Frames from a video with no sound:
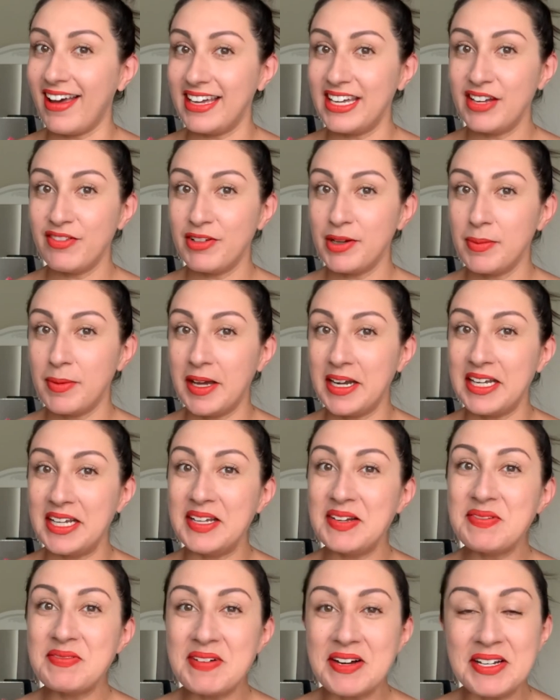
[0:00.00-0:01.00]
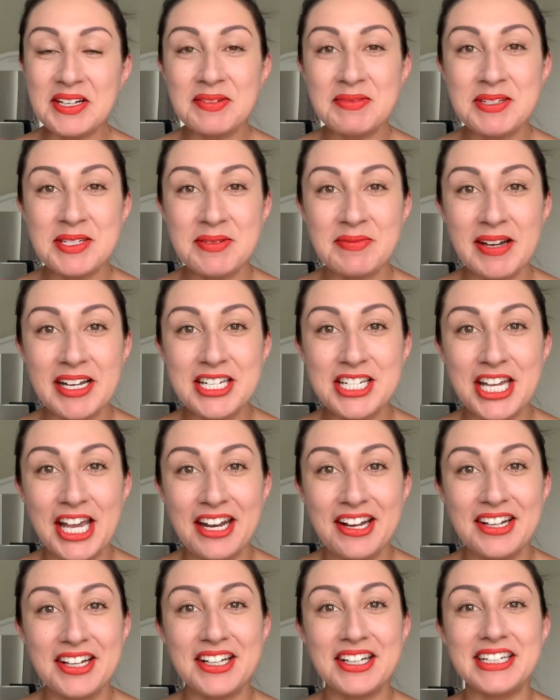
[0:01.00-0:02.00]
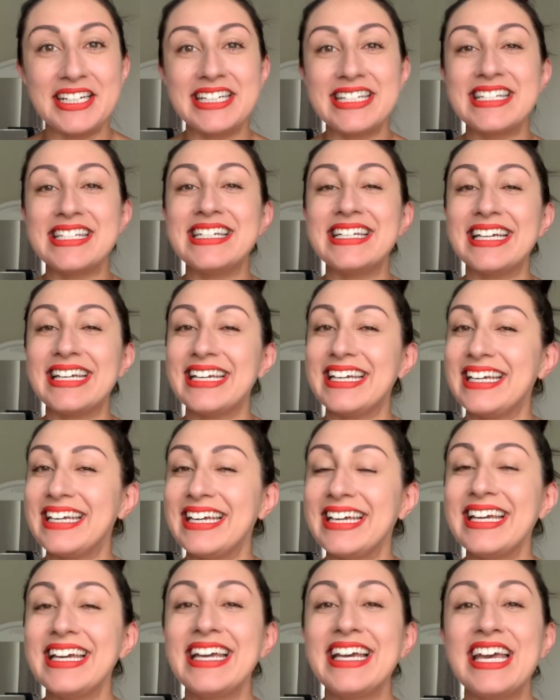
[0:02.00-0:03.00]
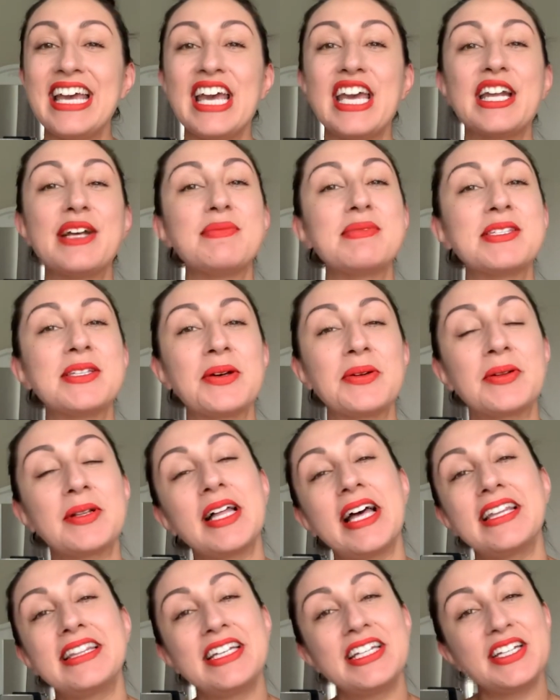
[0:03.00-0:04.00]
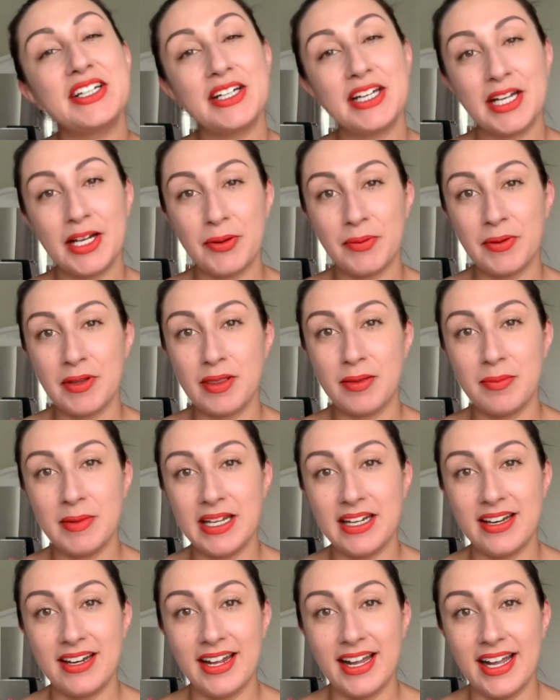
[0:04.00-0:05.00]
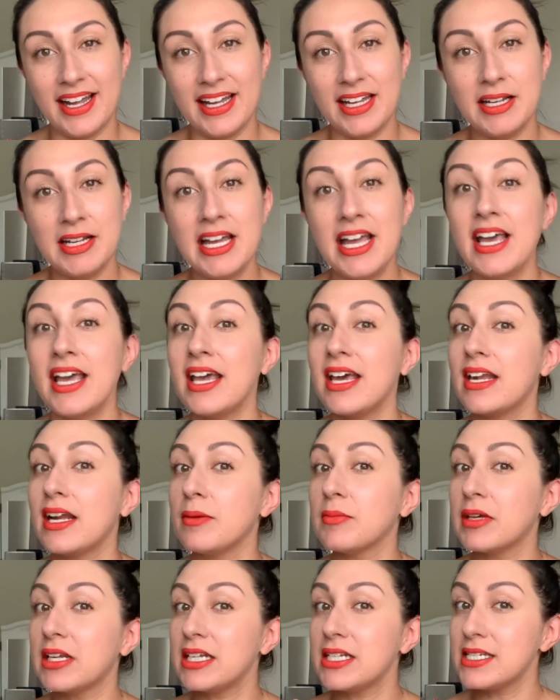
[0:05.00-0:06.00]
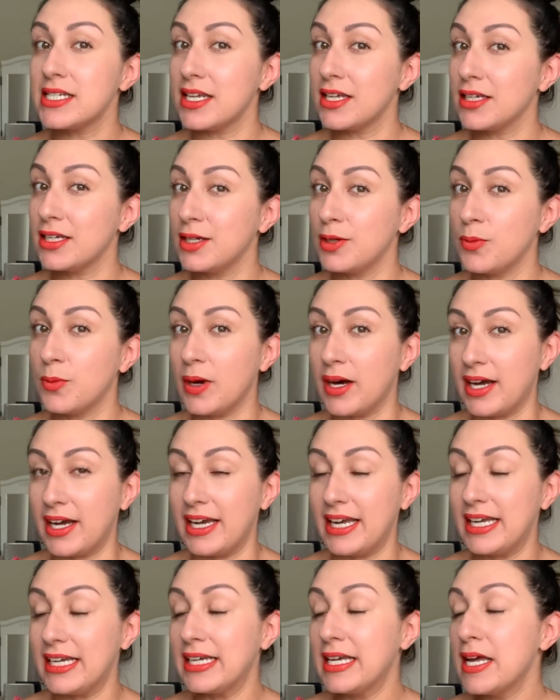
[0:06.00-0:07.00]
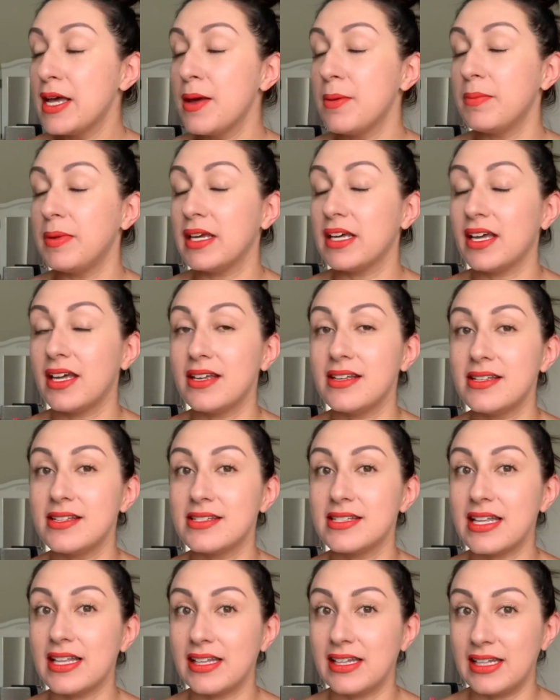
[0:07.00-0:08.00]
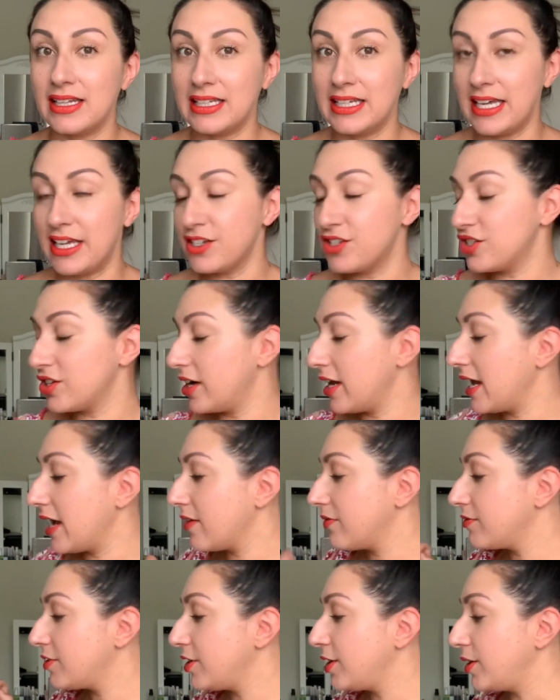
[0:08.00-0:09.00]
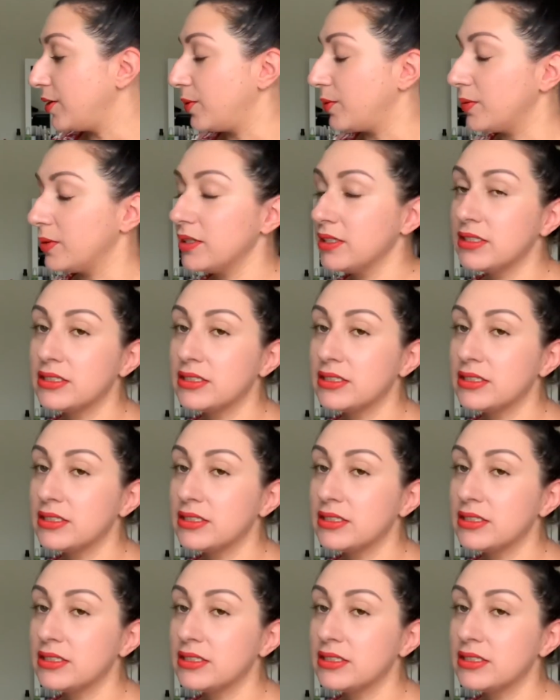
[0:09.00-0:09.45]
everybody, welcome to my channel. It's Nikki and I'm so glad that you're here with me today, and I'm going to tell you why. Because yesterday afternoon